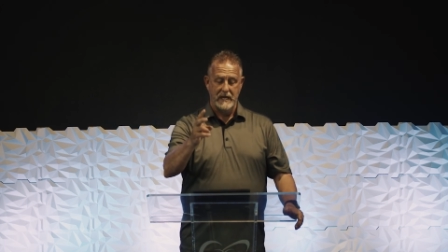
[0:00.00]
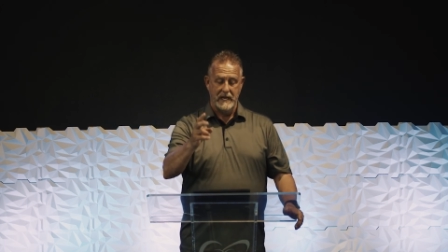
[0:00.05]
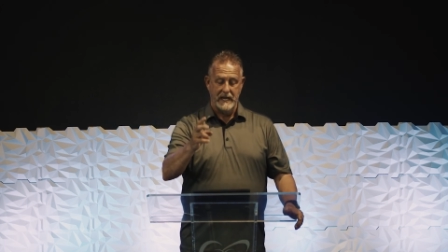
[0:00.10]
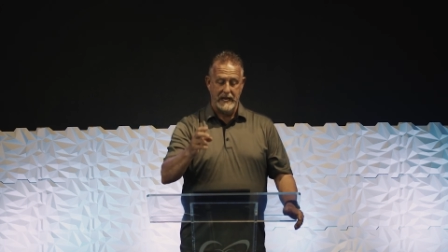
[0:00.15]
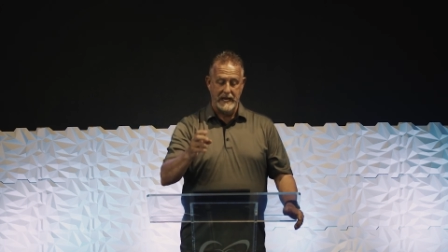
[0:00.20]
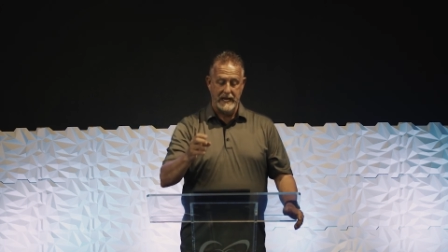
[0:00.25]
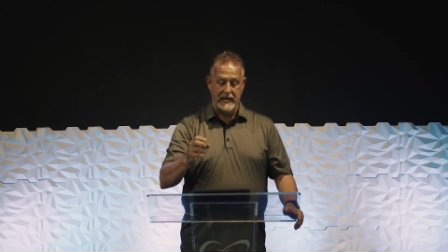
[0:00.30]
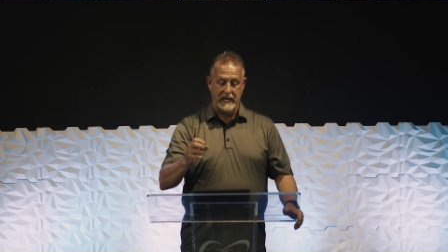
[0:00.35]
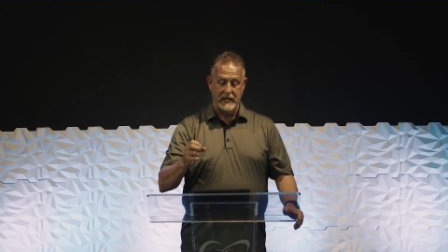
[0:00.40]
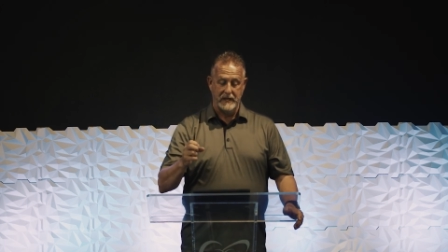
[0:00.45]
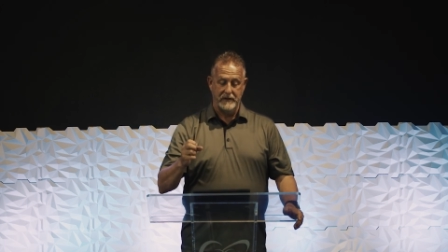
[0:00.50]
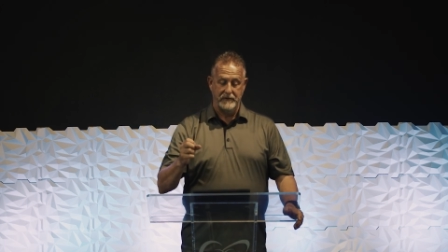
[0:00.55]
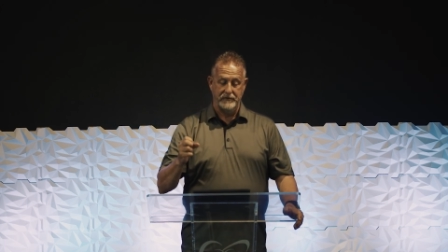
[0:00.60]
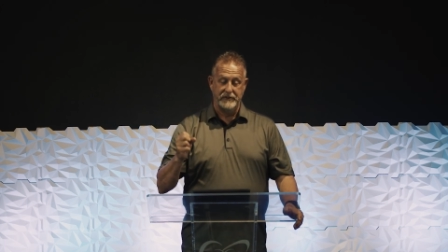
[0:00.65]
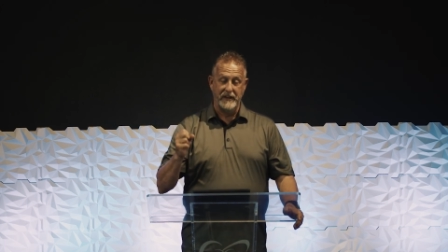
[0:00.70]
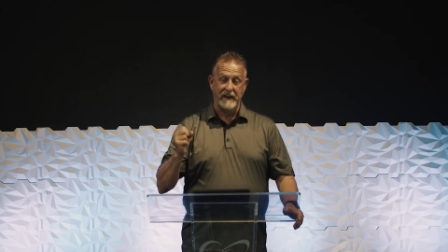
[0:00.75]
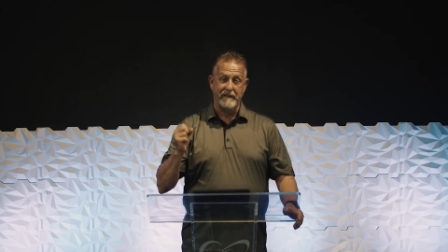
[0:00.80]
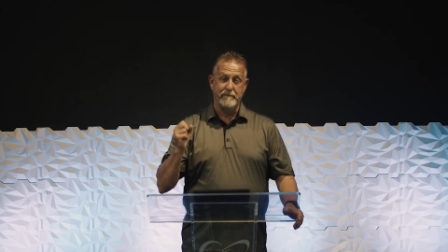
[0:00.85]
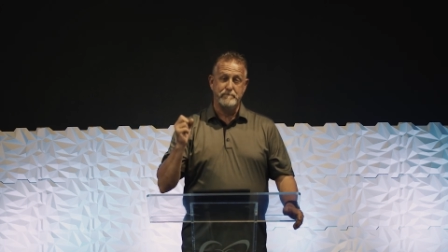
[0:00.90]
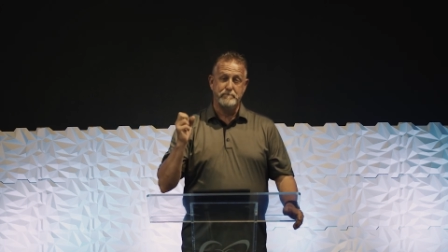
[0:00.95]
and
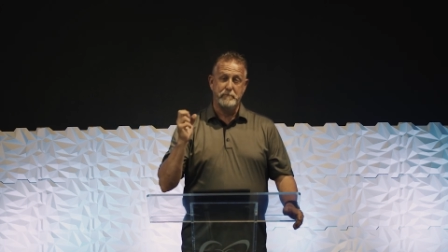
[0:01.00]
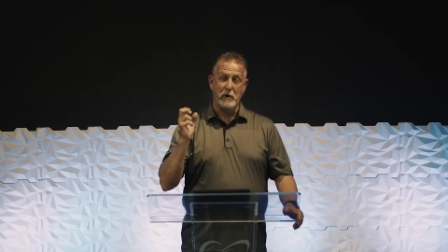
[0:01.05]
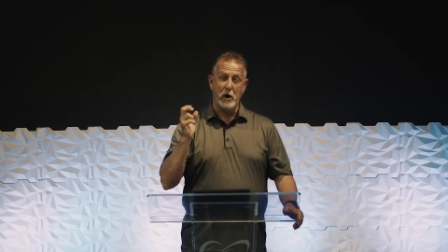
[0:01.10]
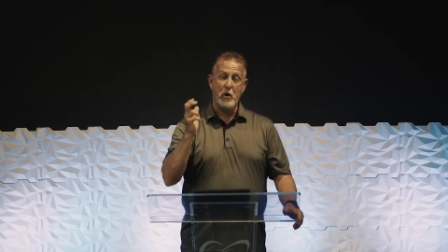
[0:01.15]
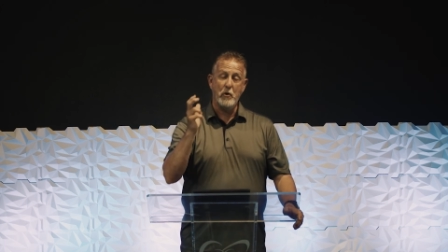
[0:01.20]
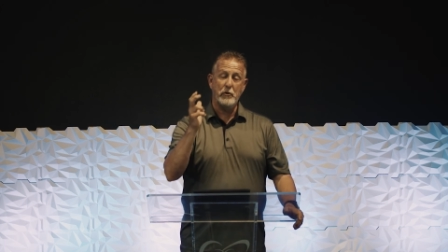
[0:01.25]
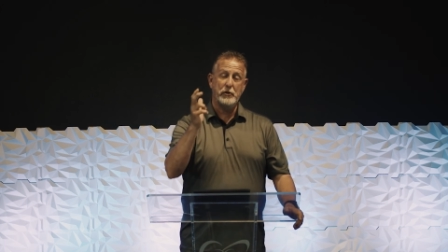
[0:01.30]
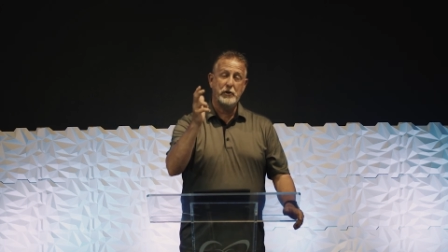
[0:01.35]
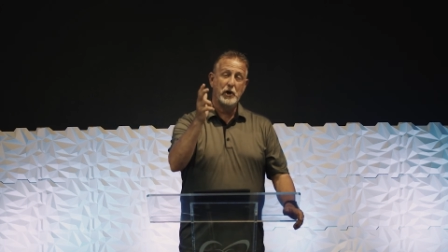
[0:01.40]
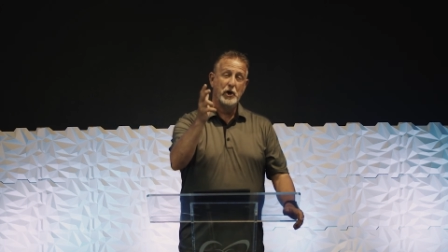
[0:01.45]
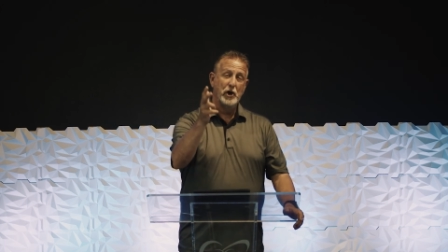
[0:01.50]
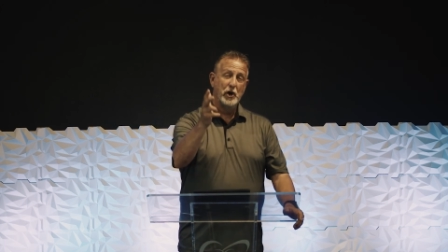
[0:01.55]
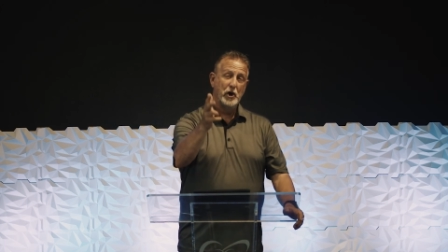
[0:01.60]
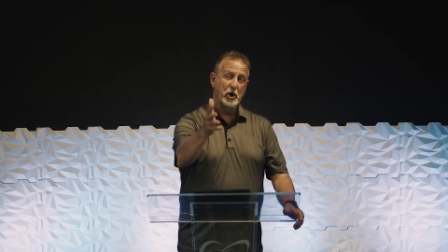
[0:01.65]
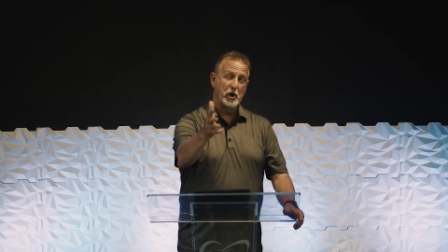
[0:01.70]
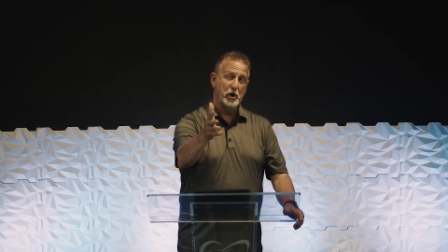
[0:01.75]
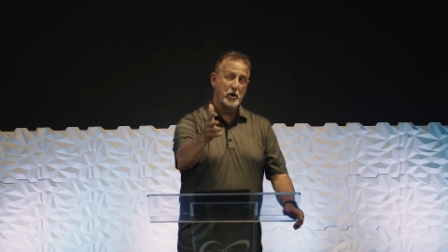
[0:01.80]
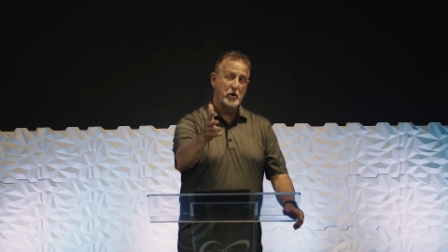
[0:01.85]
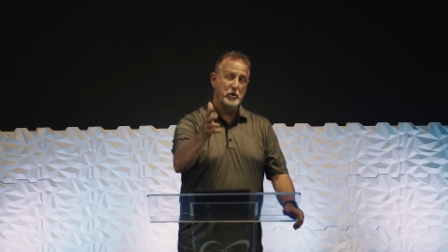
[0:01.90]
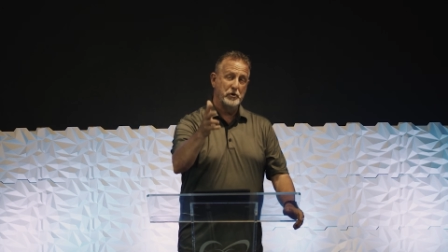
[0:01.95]
they both
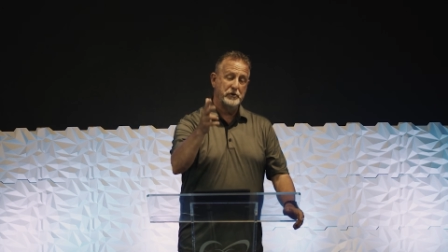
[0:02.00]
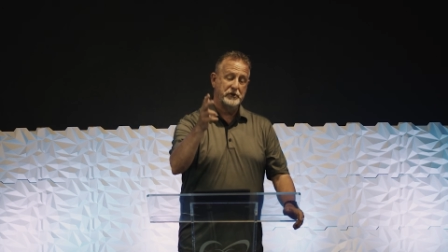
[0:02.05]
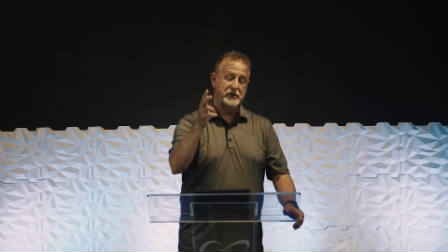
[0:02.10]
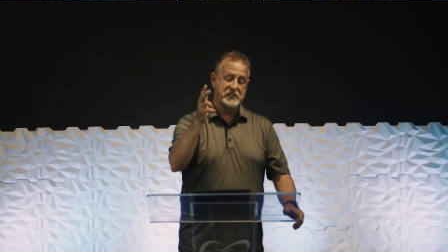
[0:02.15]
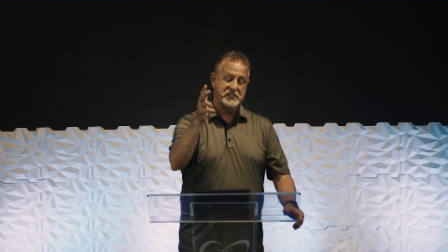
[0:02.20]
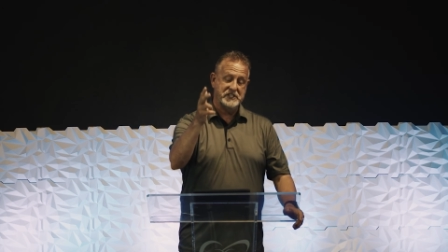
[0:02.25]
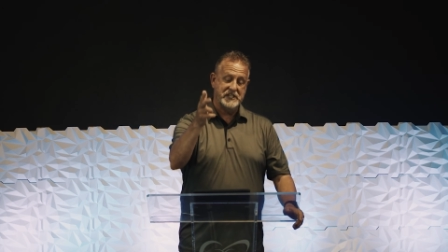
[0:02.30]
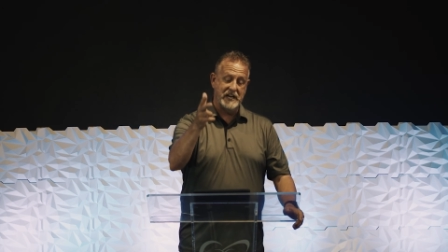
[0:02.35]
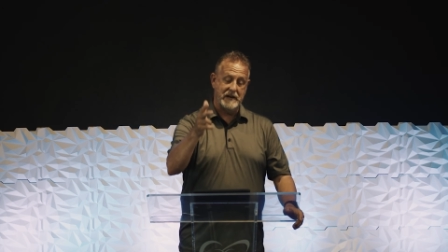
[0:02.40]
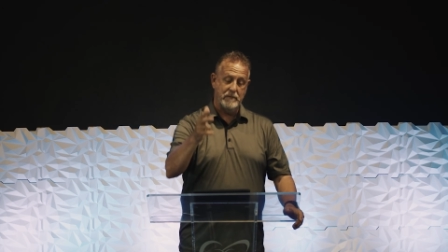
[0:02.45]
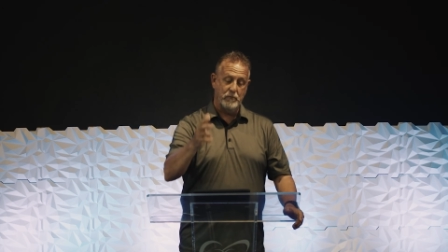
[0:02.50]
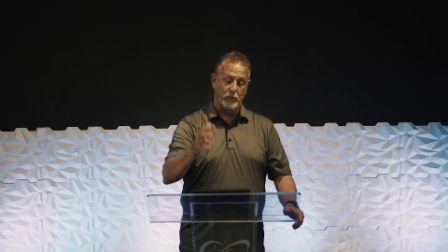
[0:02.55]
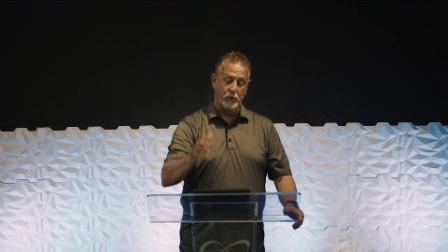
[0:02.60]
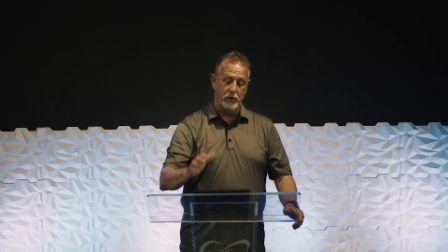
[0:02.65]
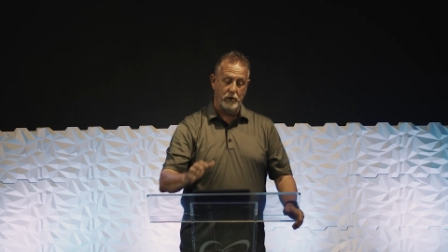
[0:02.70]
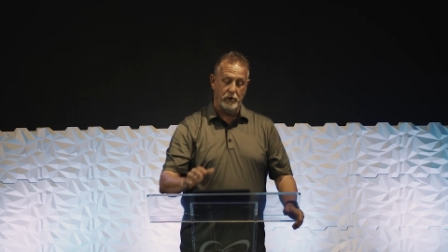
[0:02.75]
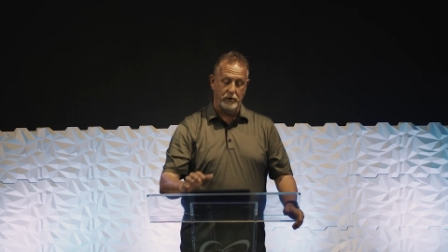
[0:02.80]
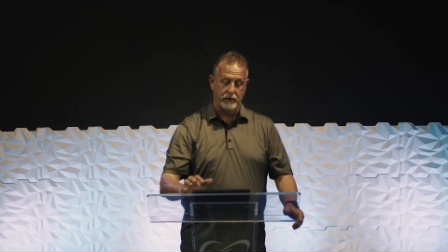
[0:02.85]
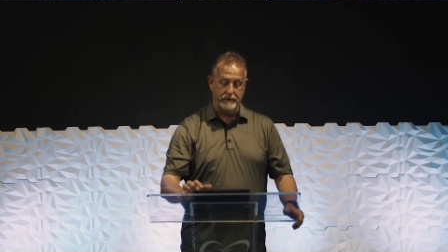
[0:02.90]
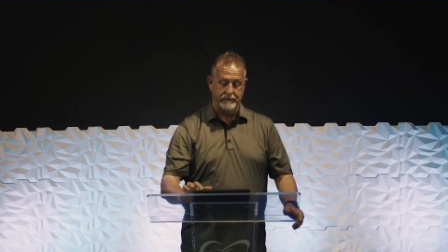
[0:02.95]
heard the same
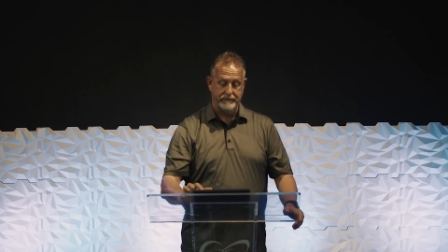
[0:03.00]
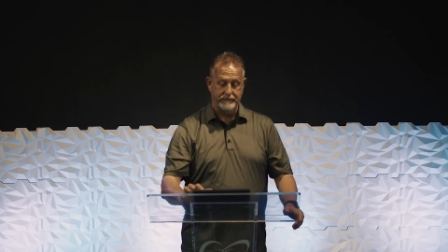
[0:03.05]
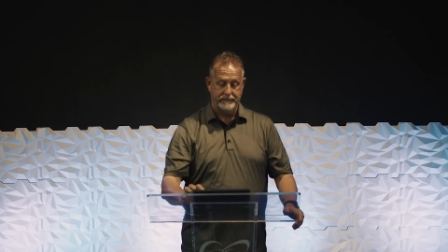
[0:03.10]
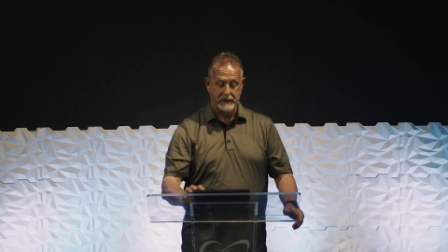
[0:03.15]
word.